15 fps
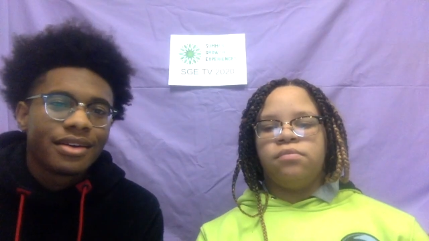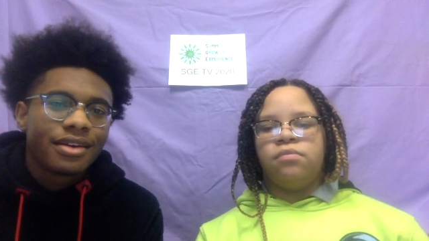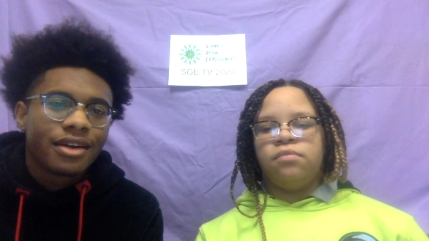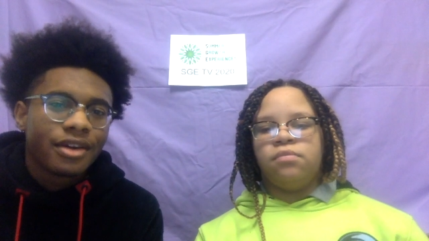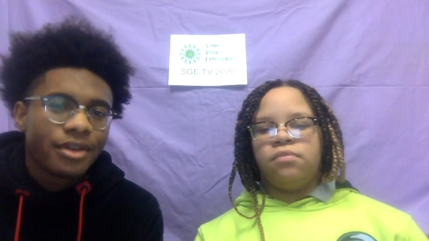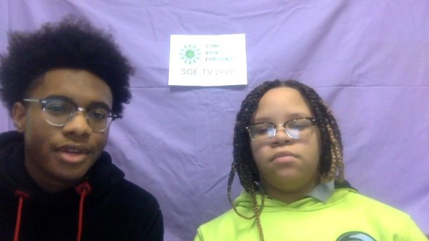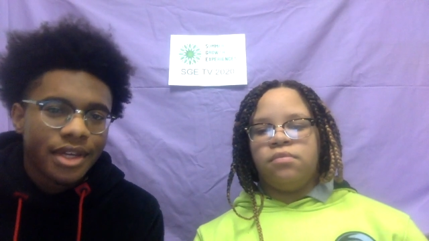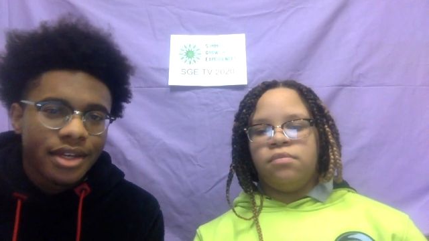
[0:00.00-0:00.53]
Speaker 1: Are
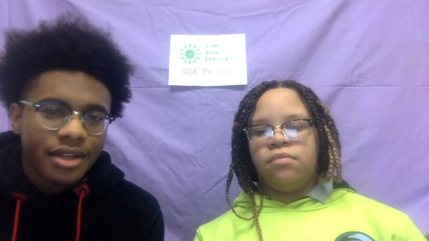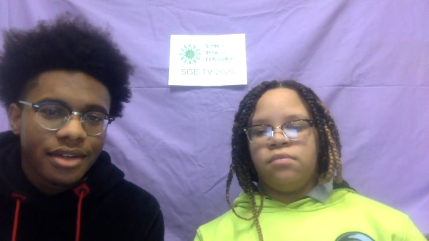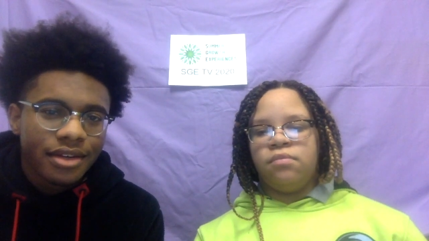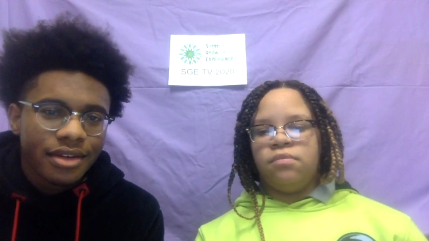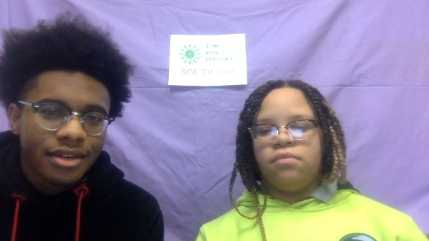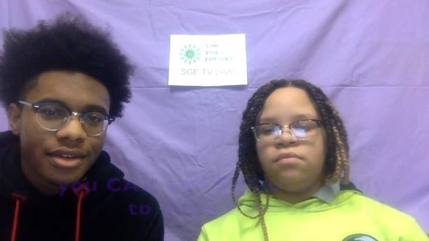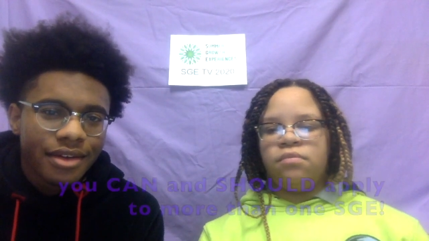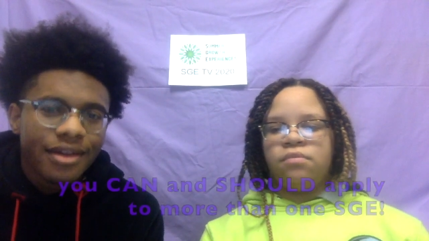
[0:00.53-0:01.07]
you kidding?
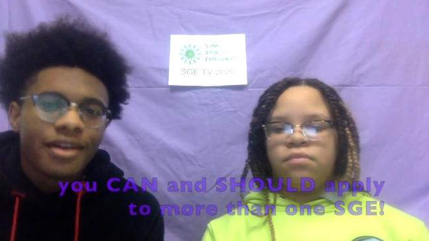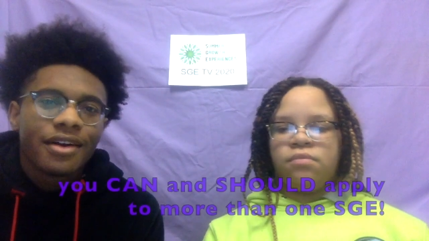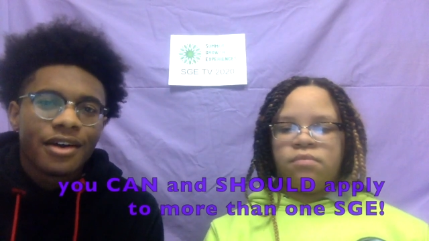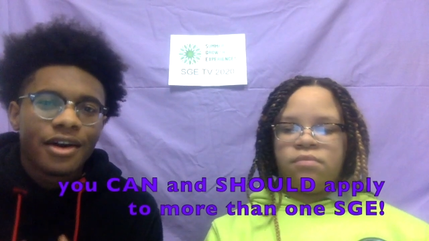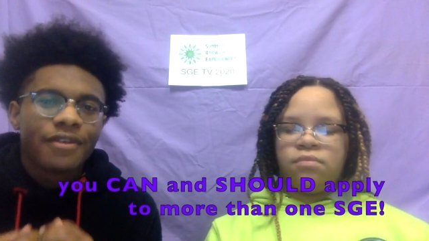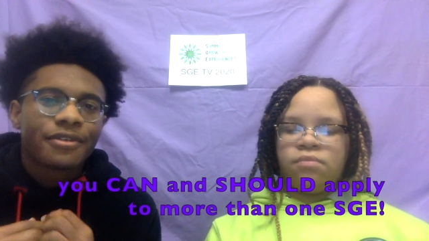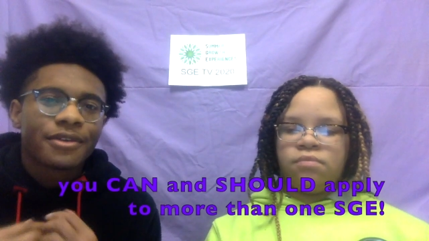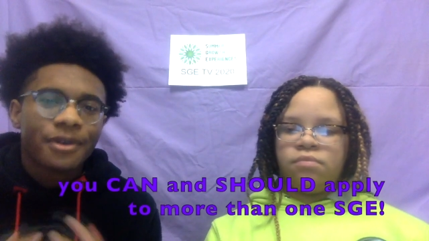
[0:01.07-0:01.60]

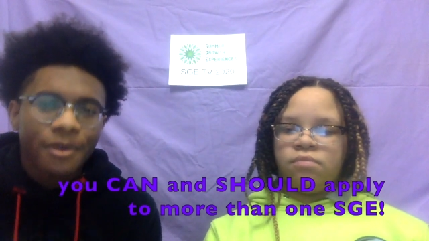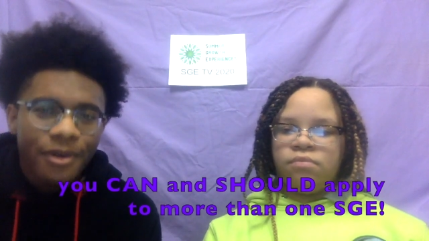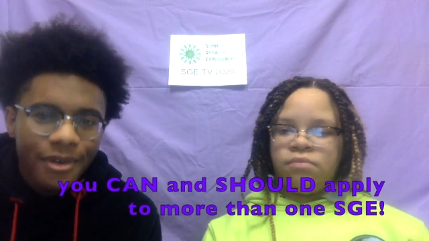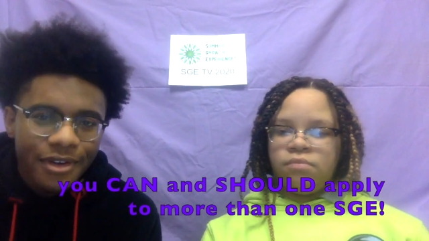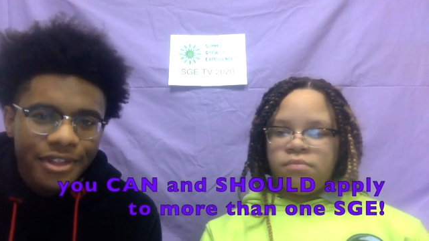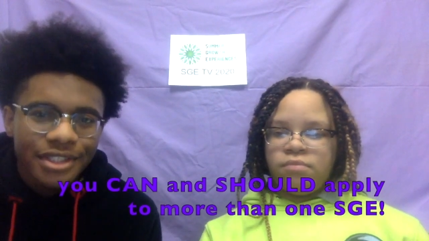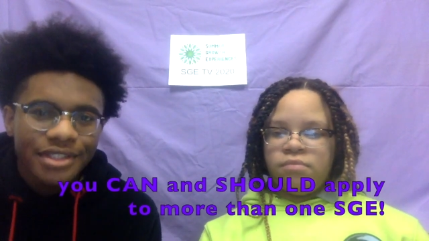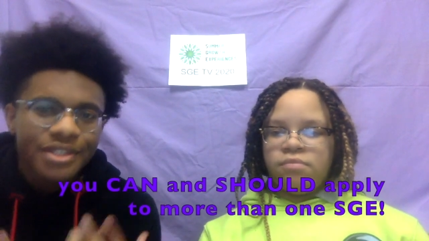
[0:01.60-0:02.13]
Of
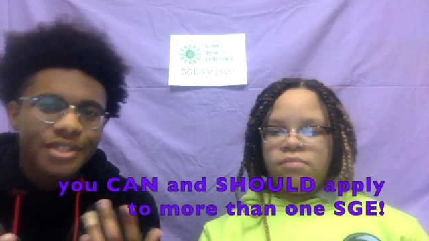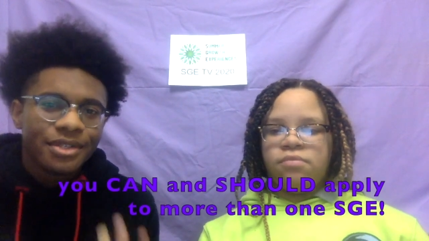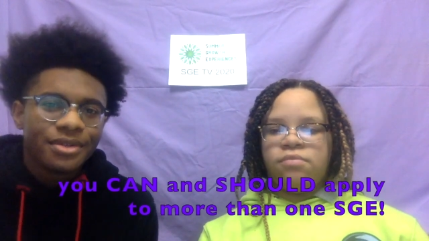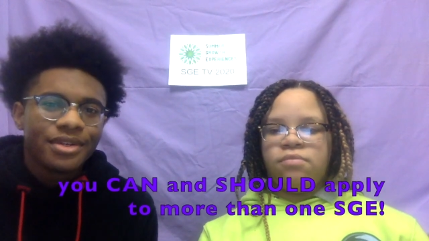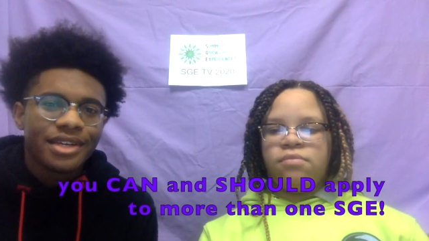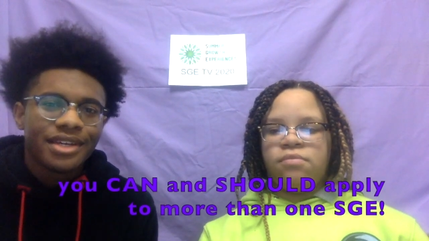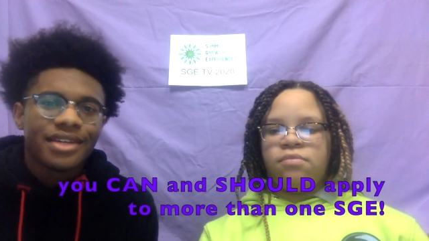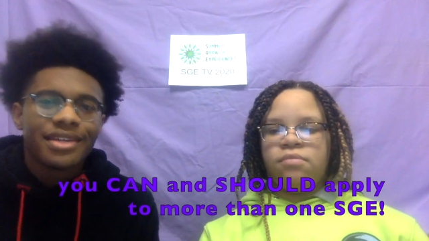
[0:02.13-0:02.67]
course, you
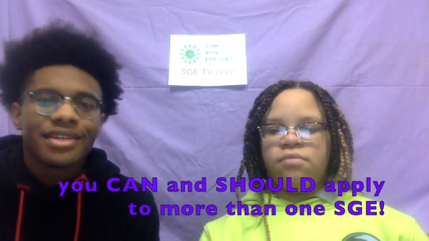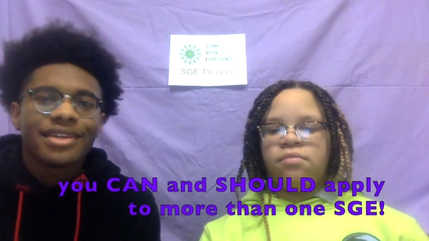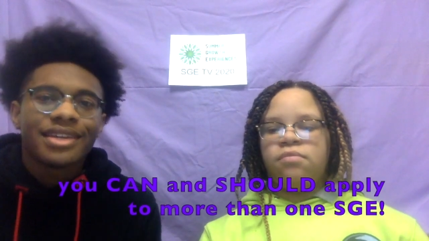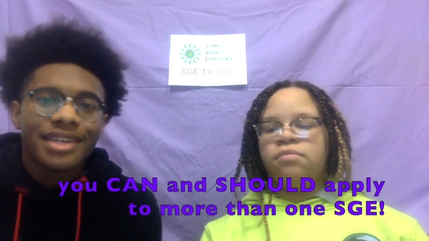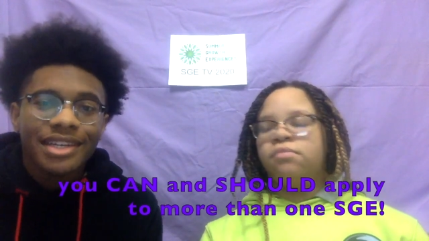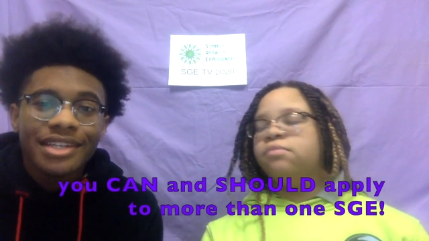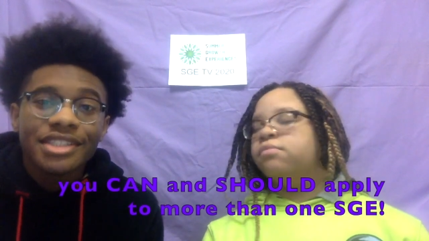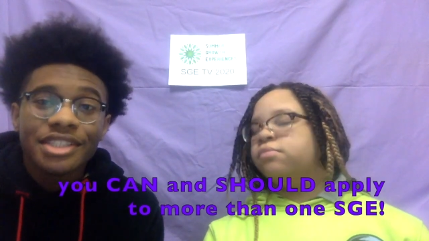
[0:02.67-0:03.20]
can
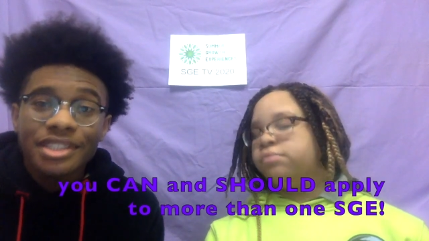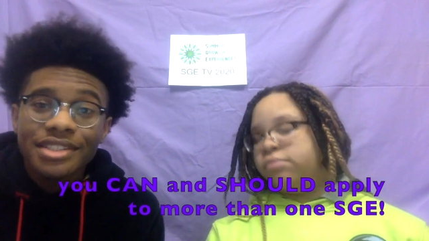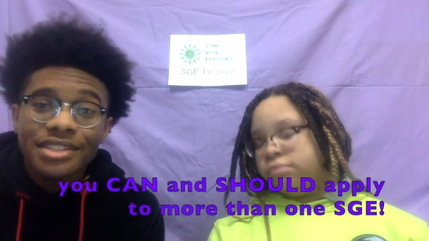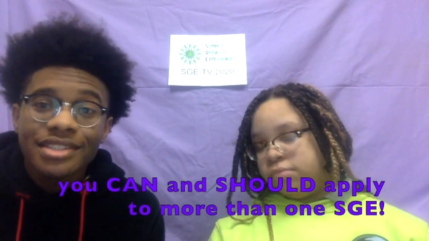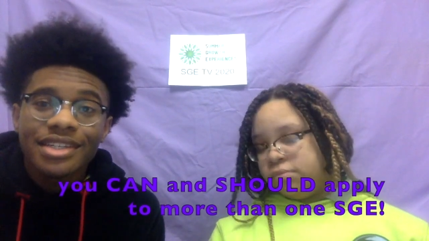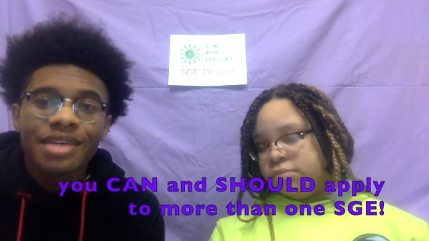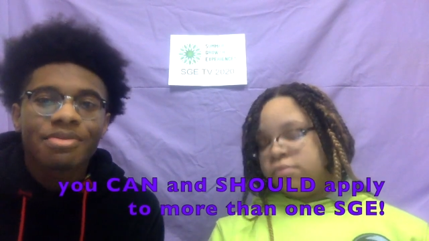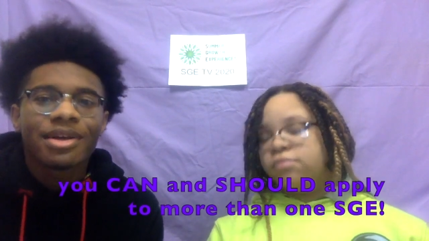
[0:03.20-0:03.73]
and
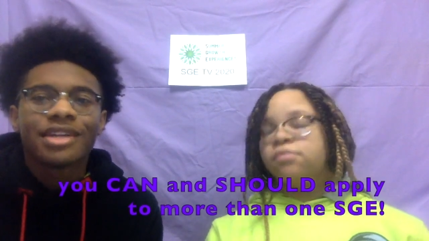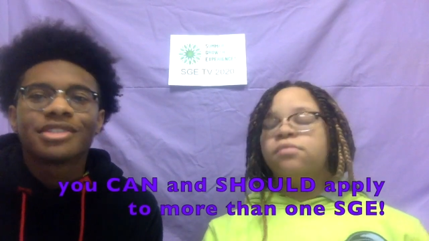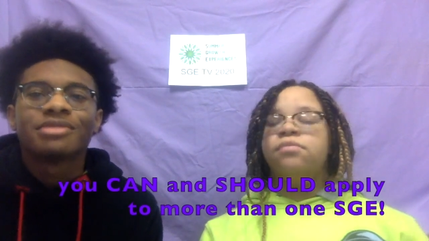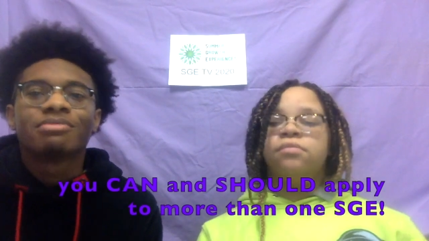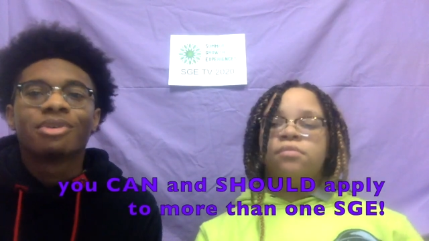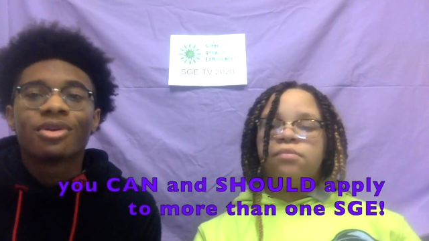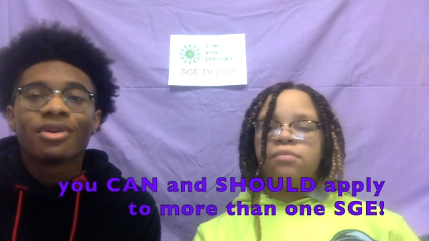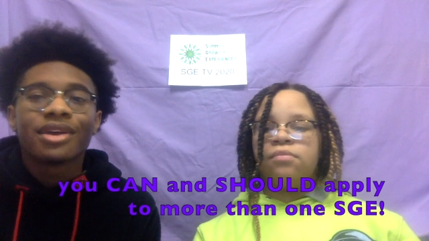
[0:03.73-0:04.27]
should apply to
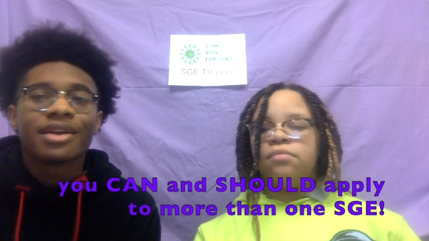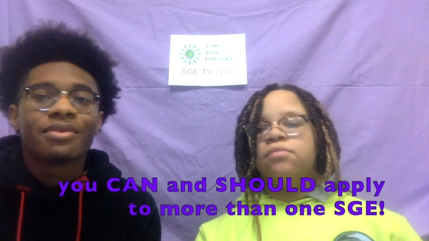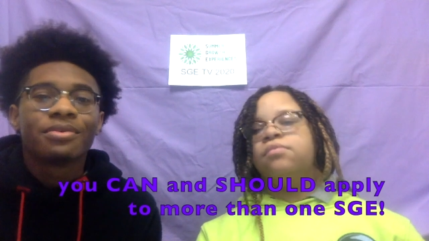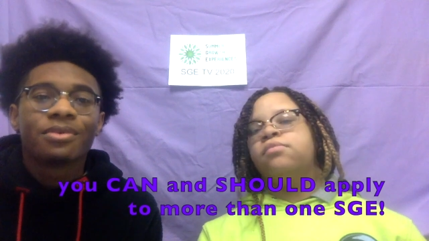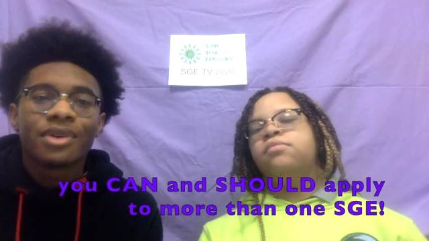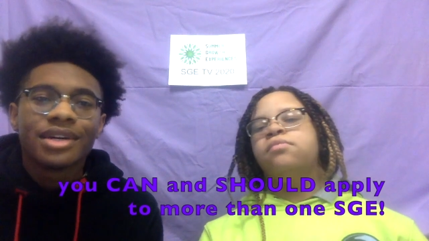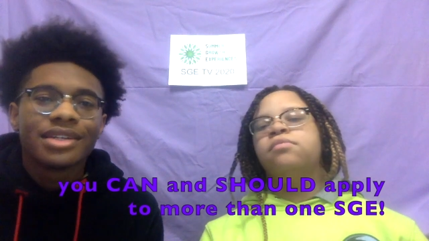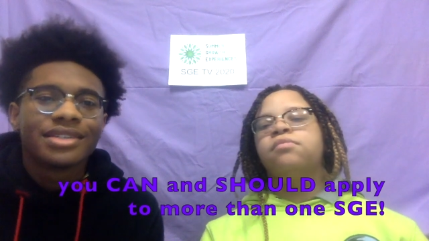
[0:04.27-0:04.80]
more than
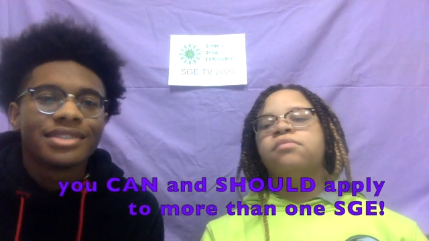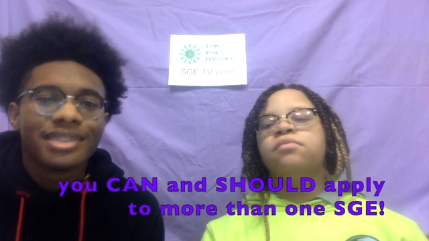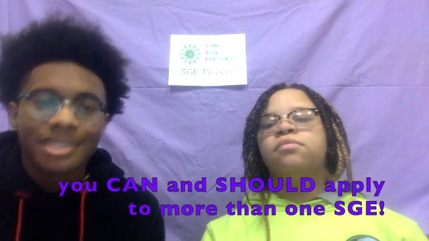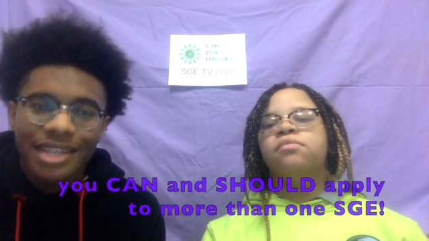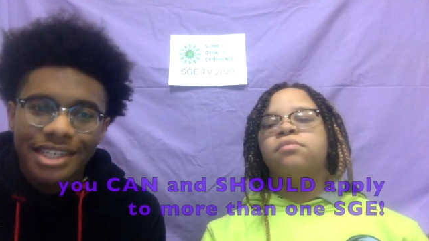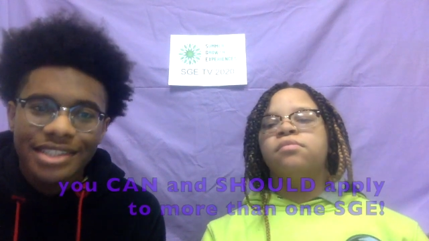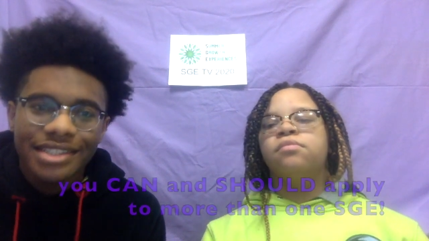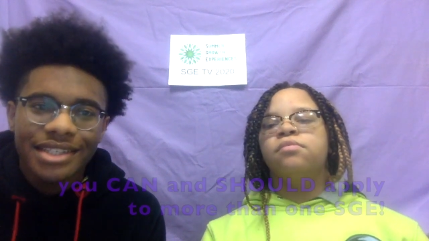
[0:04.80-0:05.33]
one
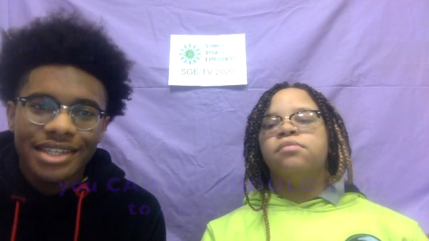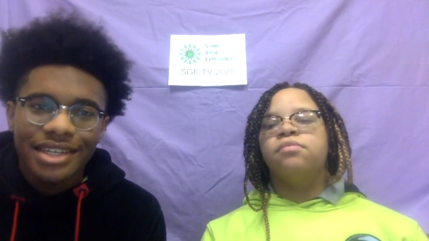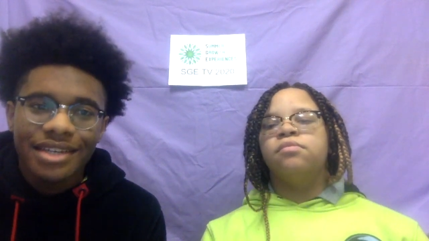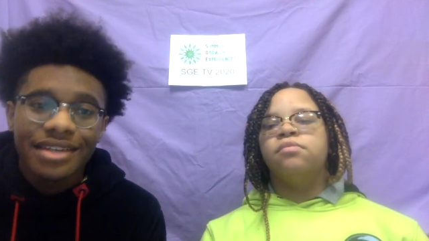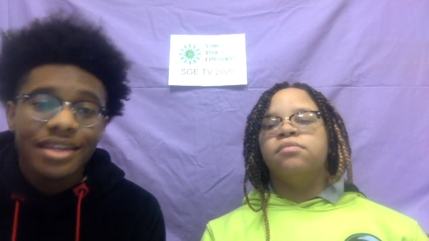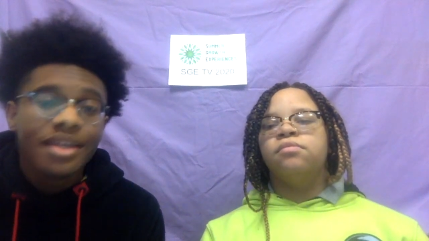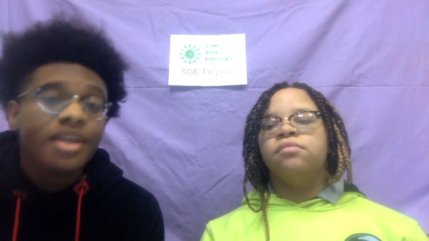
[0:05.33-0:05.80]
SGE.